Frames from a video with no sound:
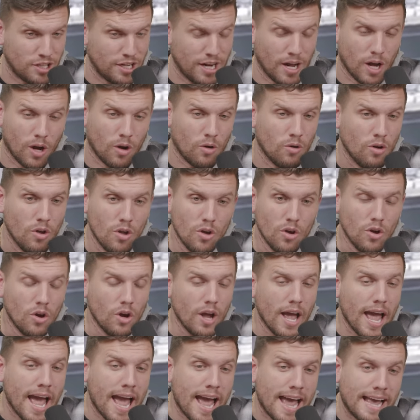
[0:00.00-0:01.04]
you know.
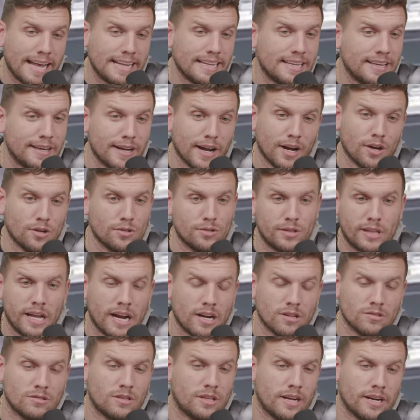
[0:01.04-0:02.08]
And, you know,
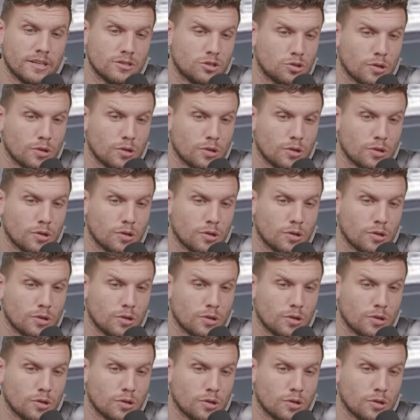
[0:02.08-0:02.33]
they're they're